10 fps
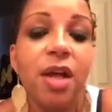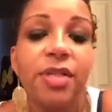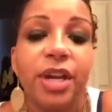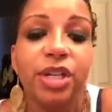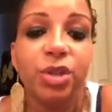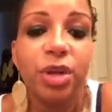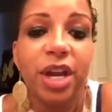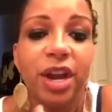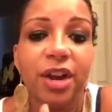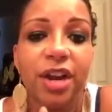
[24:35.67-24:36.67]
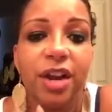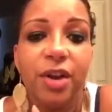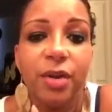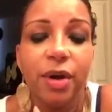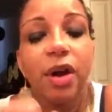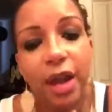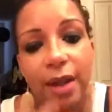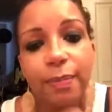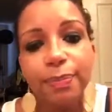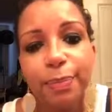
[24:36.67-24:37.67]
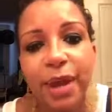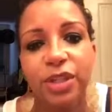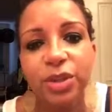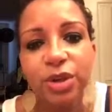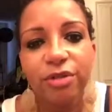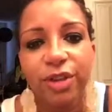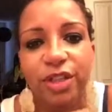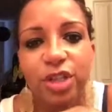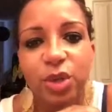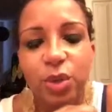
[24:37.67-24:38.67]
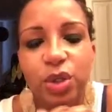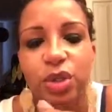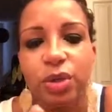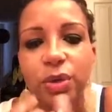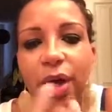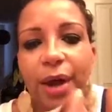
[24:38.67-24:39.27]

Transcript: They do carry out, okay, Mac Studio Fix is cool too.